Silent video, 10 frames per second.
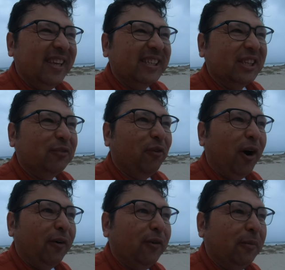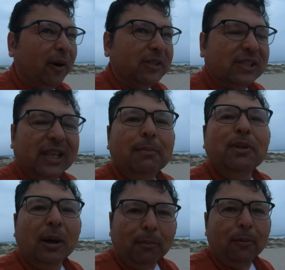this is far from our sleep
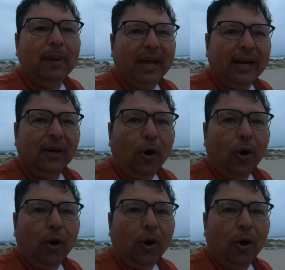number bed at